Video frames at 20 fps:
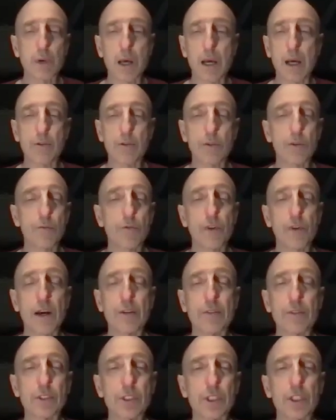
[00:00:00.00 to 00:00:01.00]
I don't know,
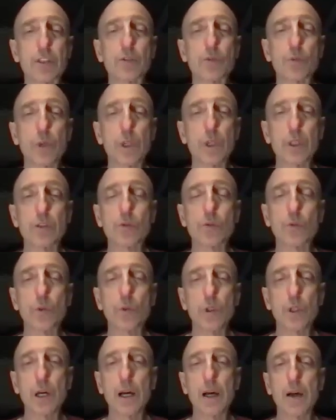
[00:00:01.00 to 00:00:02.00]
5 or 6 weeks,
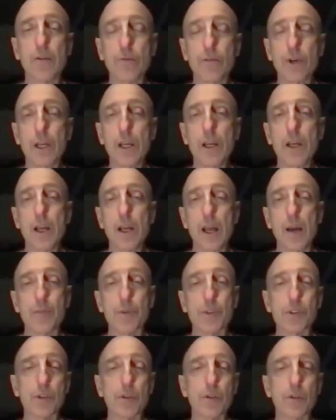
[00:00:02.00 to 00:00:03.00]
we'll have
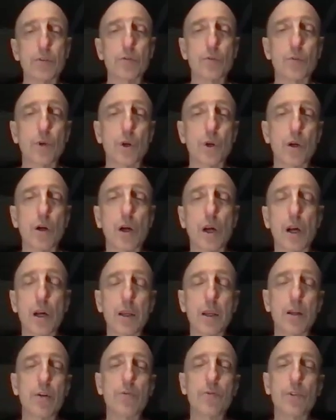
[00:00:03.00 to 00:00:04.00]
episodes where
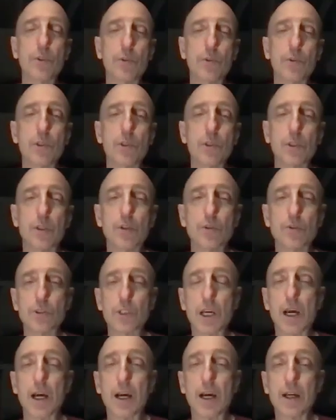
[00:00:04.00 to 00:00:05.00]
I interview
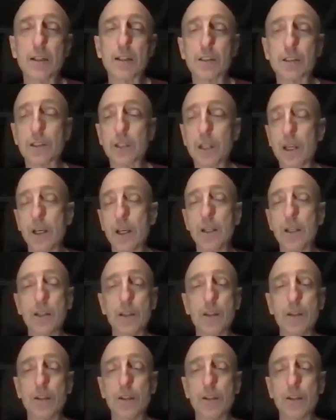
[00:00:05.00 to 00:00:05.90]
those guys, and